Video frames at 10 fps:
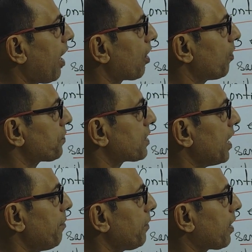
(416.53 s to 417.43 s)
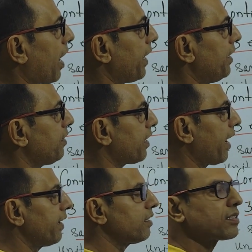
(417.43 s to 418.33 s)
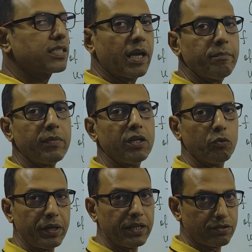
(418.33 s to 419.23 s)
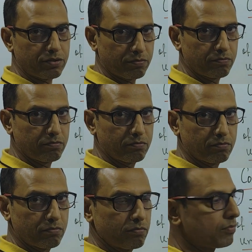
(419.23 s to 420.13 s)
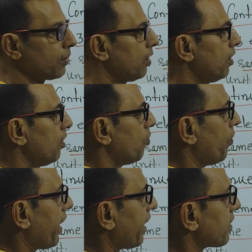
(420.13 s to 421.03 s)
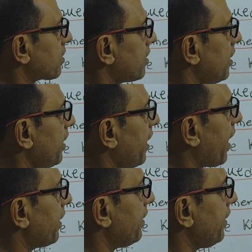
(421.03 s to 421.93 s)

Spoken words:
are of same kind and same unit, whereas C and